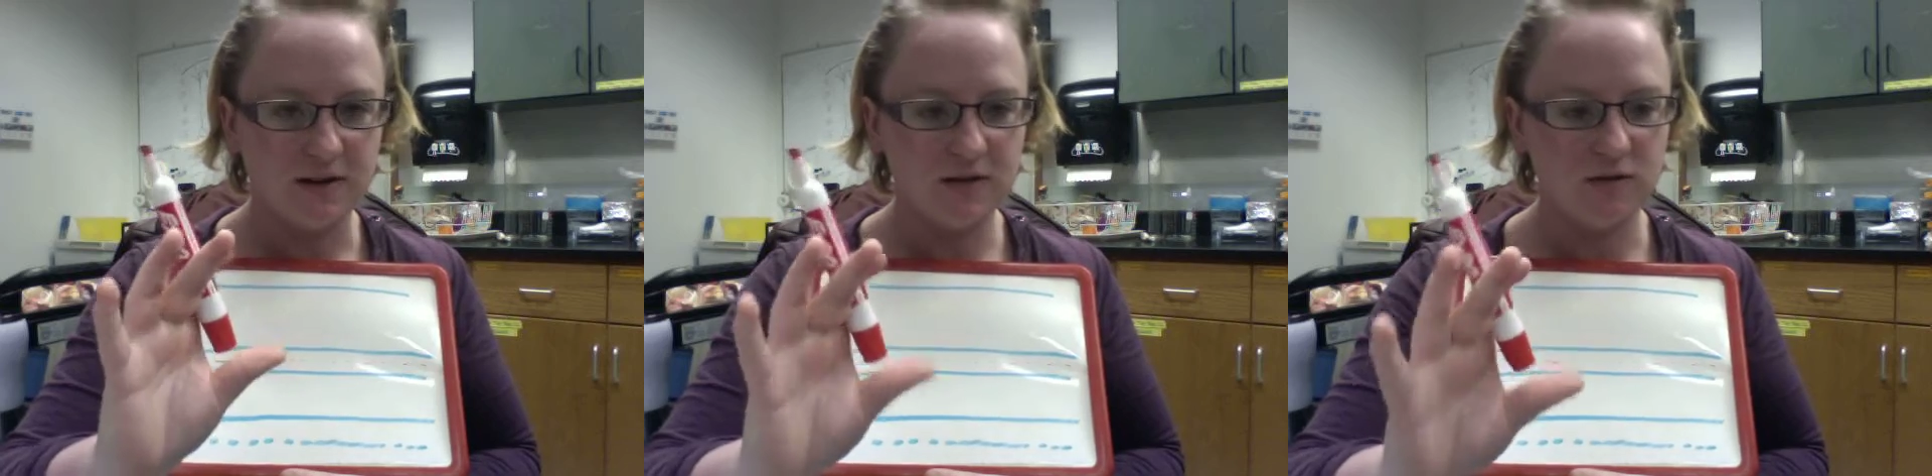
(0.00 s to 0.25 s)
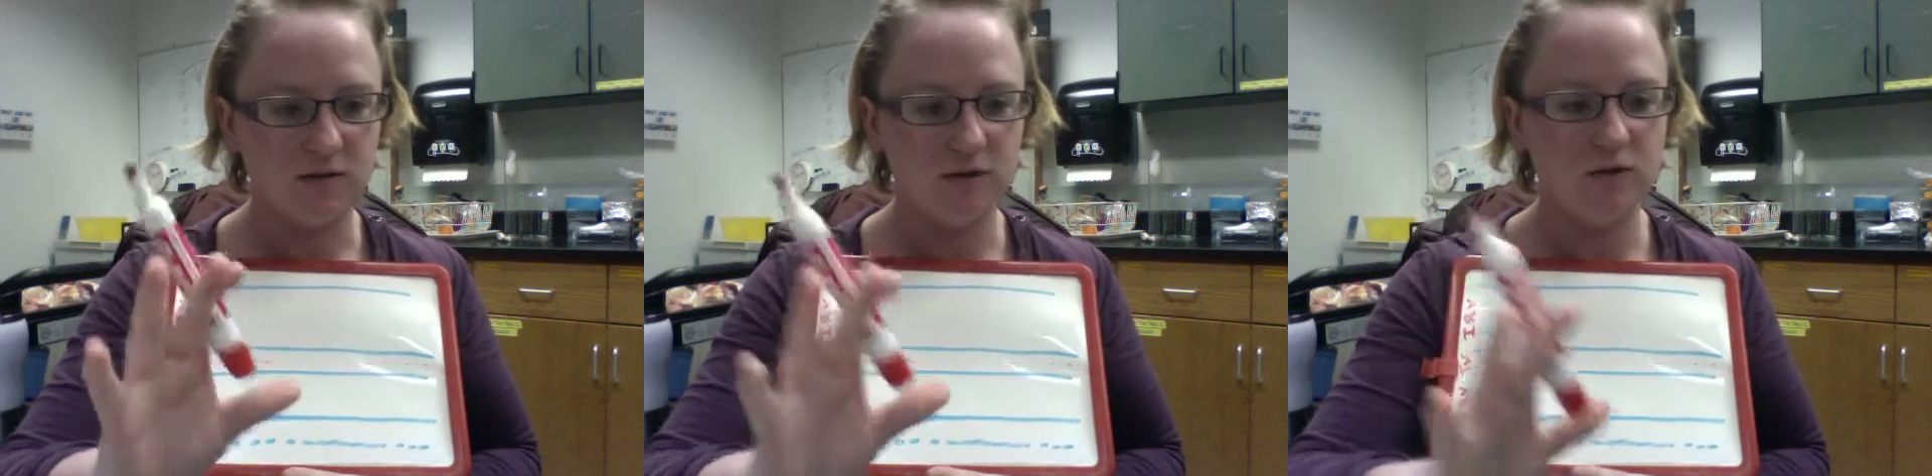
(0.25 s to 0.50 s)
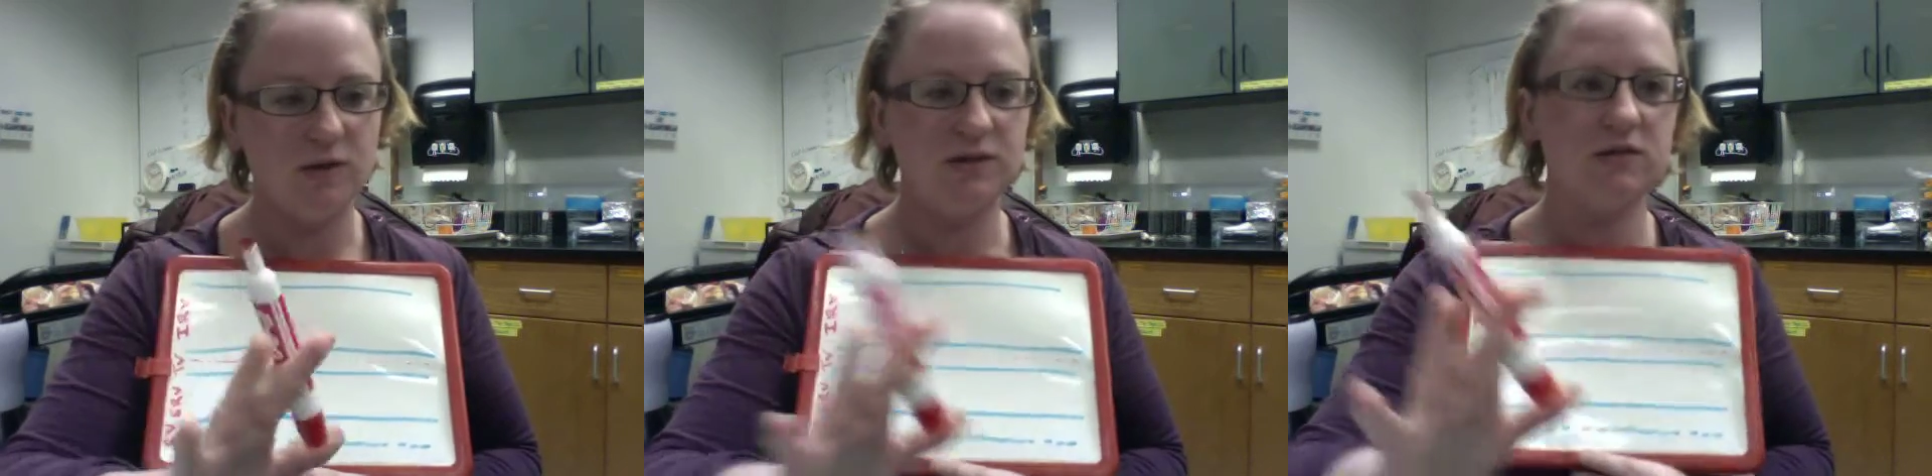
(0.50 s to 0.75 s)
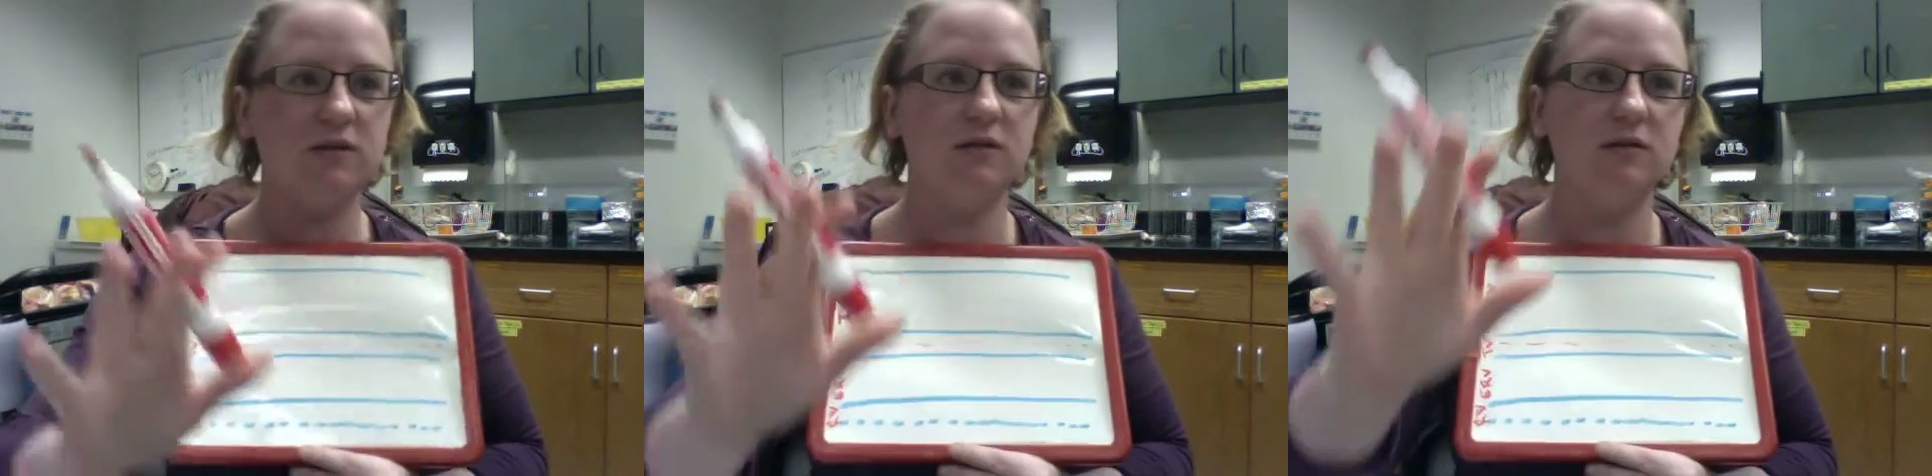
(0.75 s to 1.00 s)
So in other words,
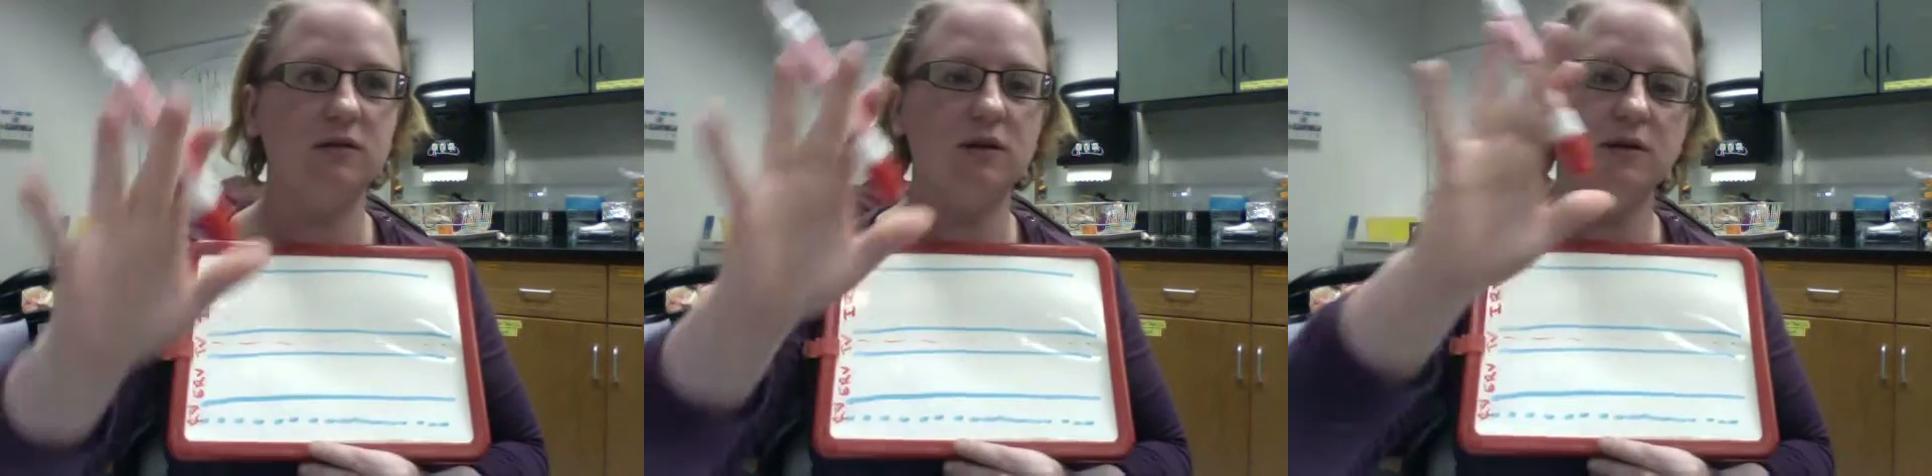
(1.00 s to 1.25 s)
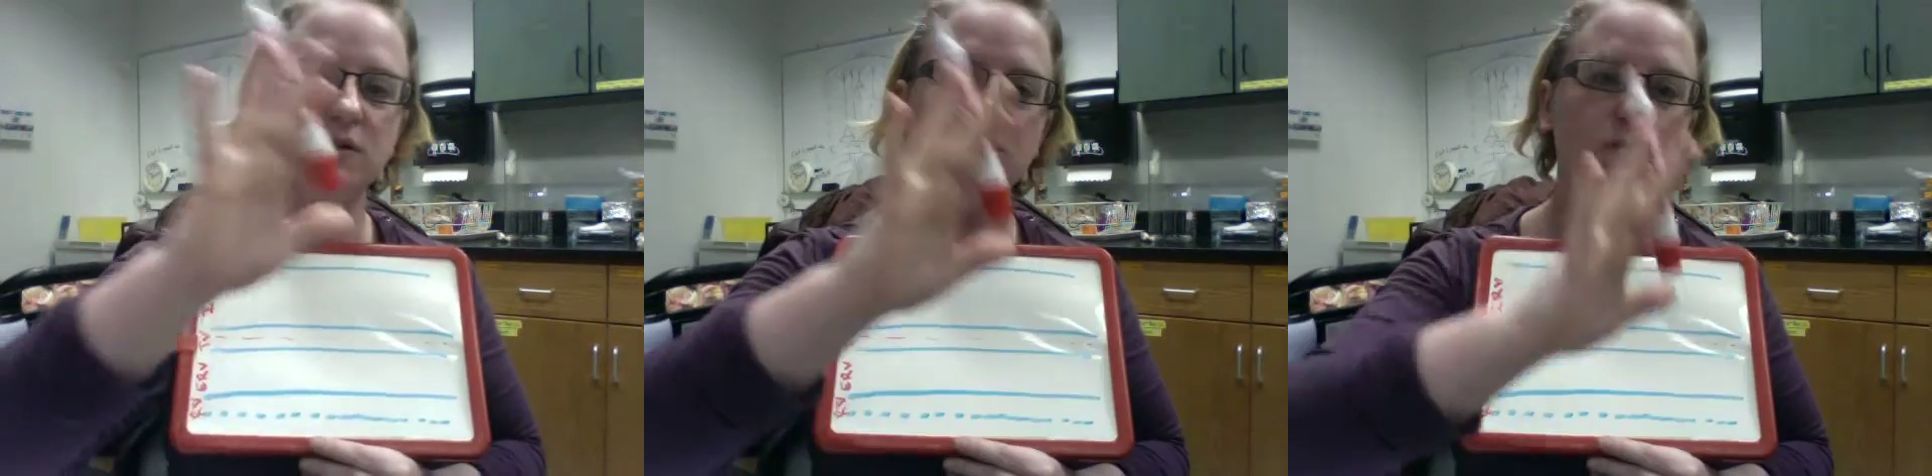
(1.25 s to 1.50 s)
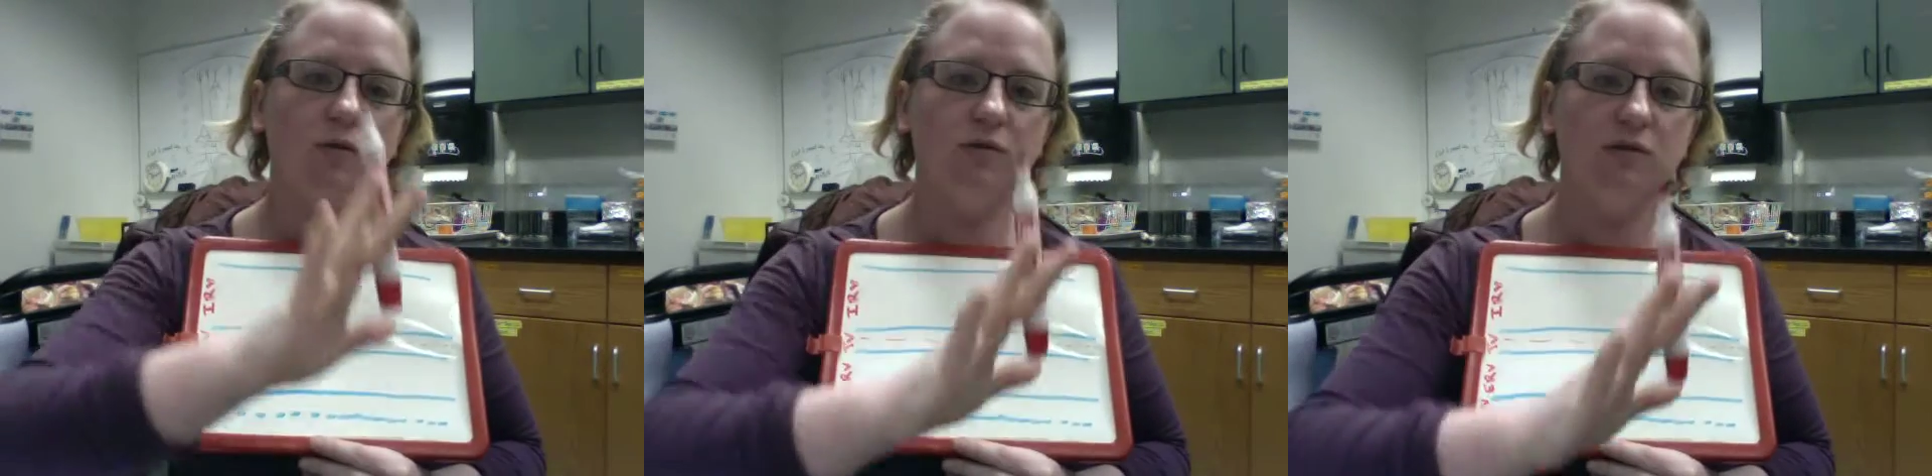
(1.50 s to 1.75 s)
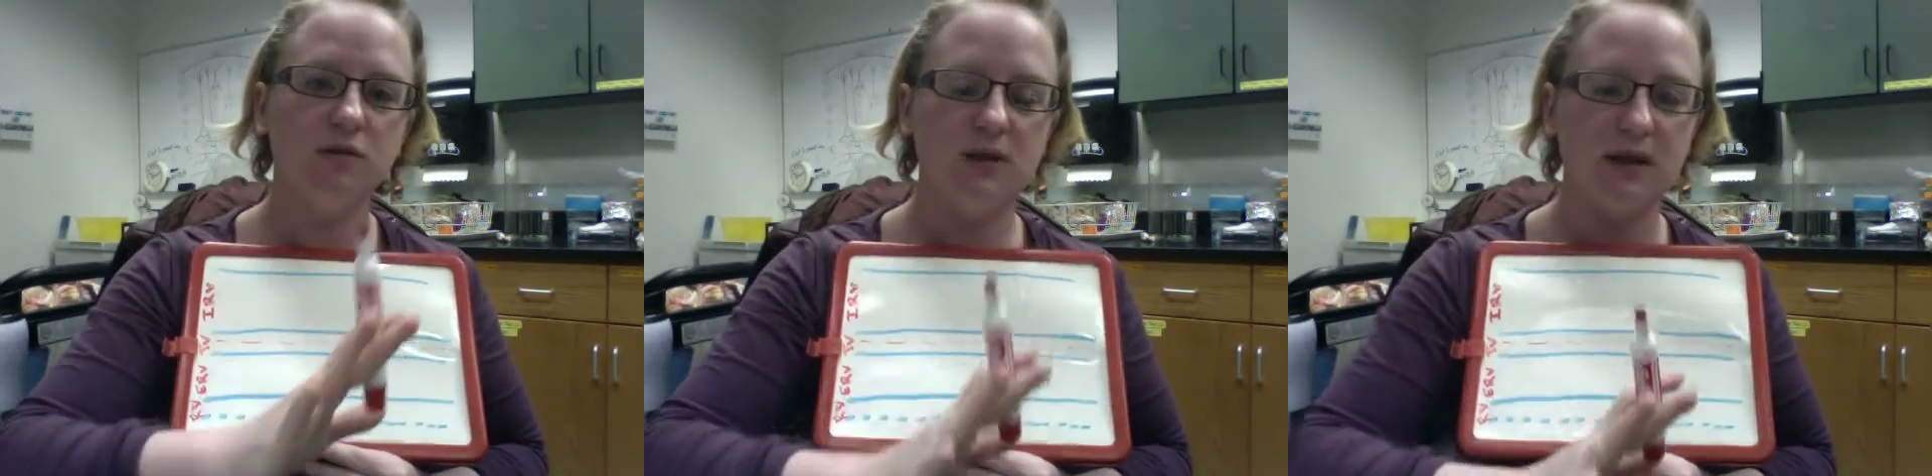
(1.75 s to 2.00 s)
the lung is
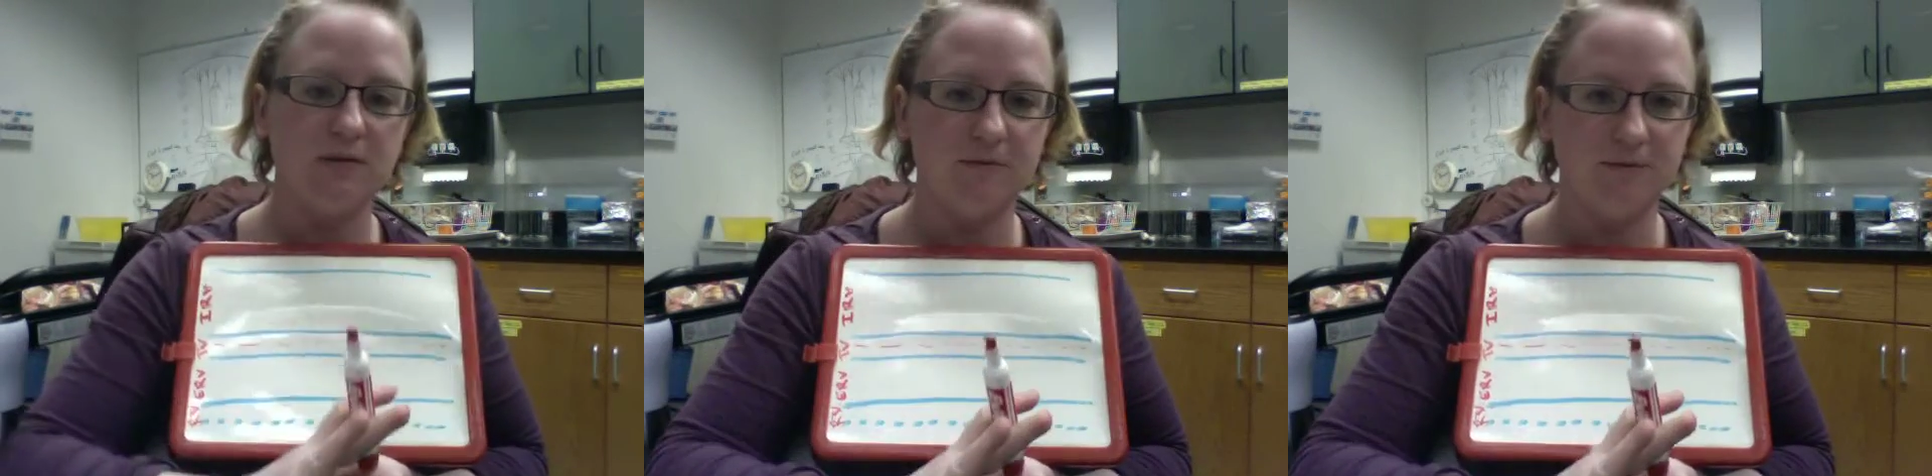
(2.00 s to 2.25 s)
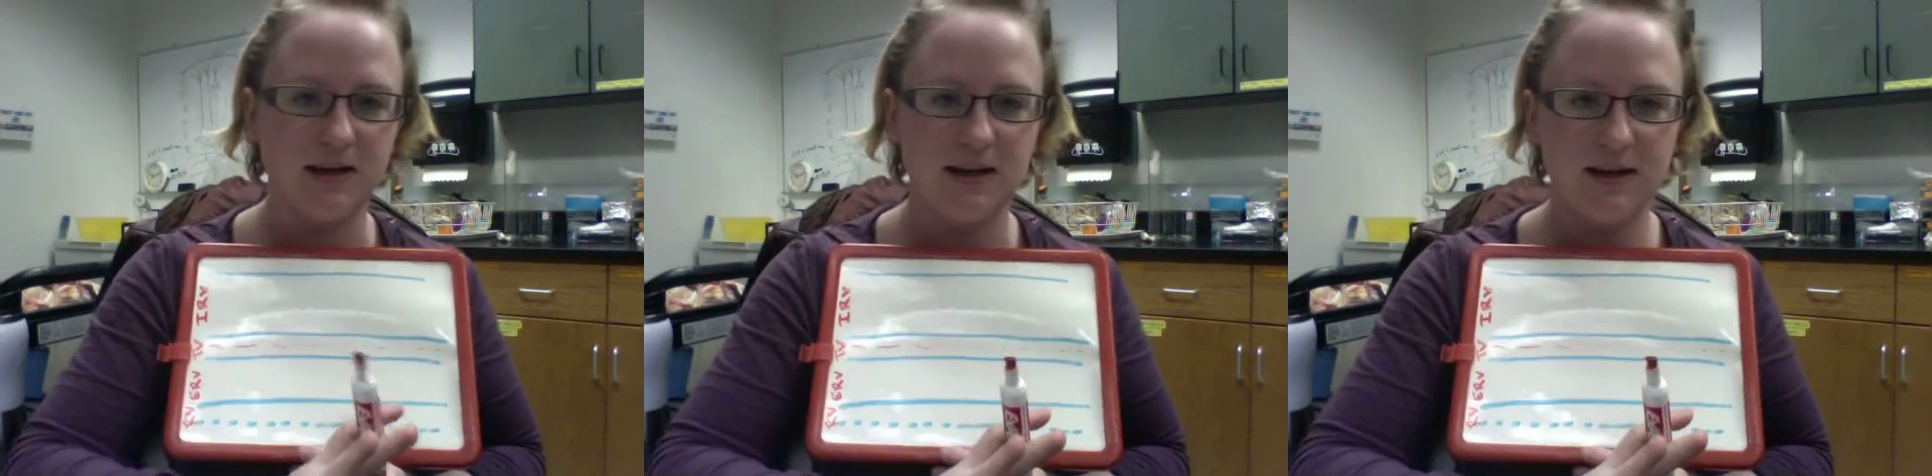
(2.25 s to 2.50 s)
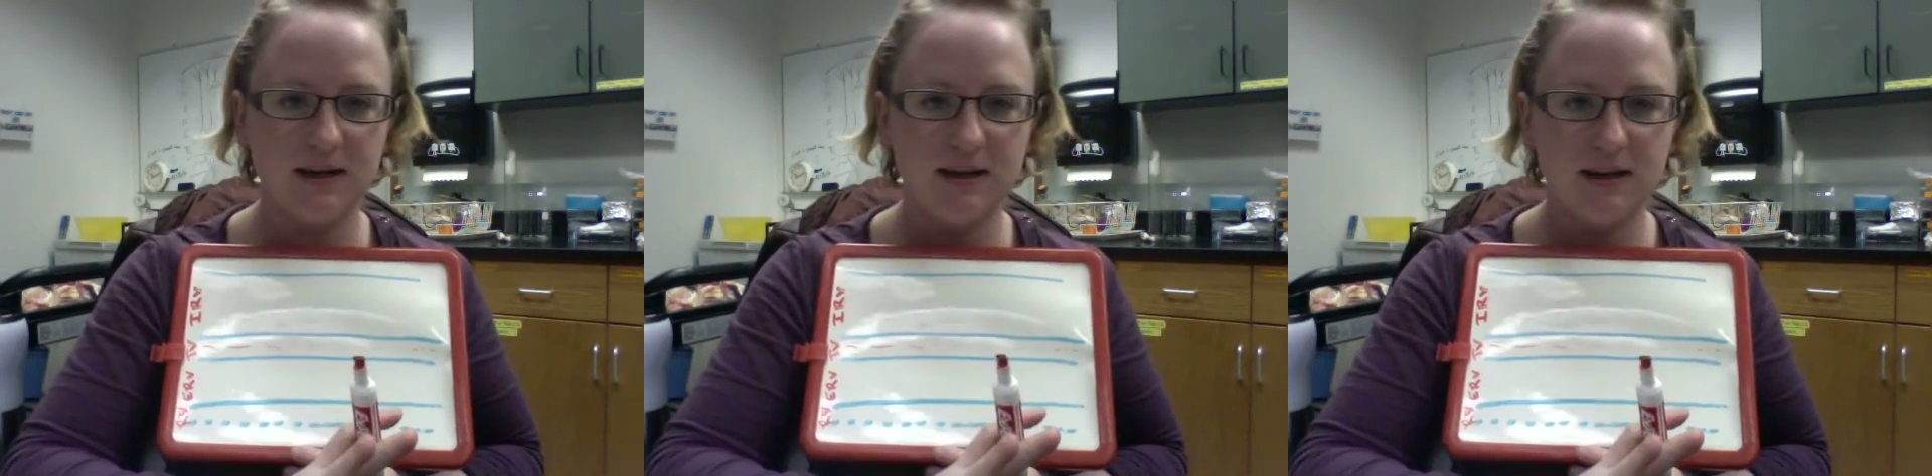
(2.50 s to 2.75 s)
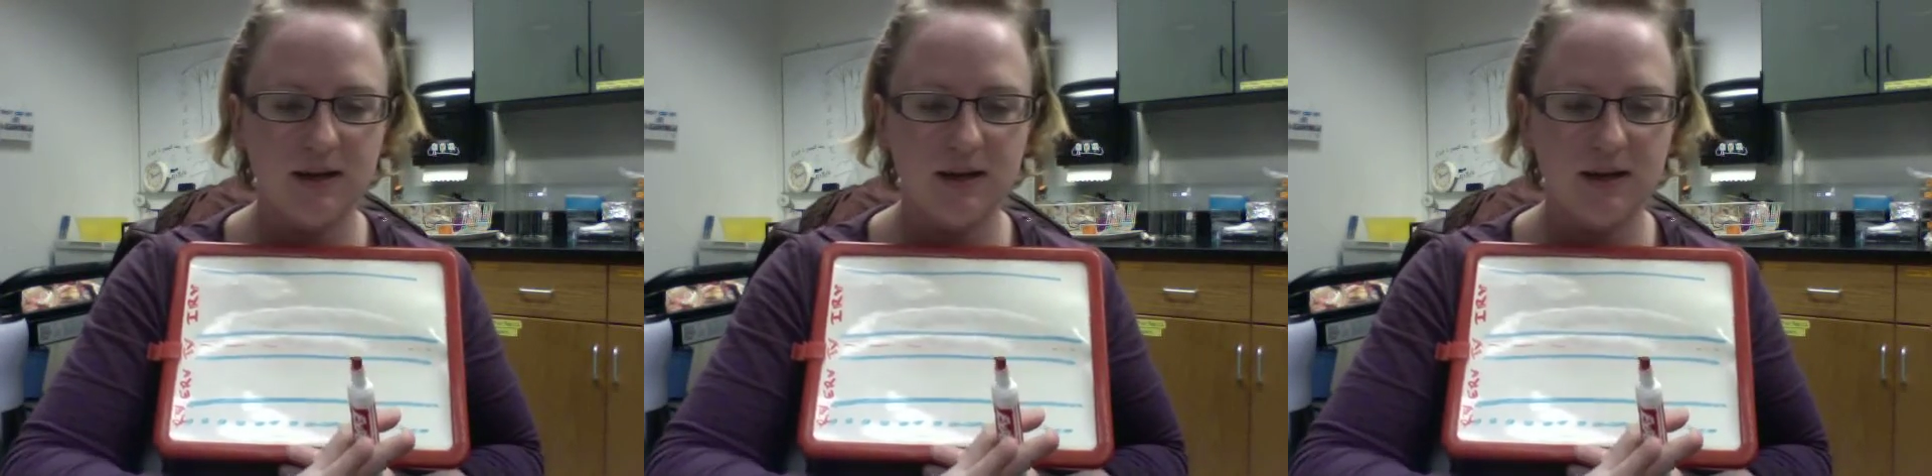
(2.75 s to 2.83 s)
mostly inflated,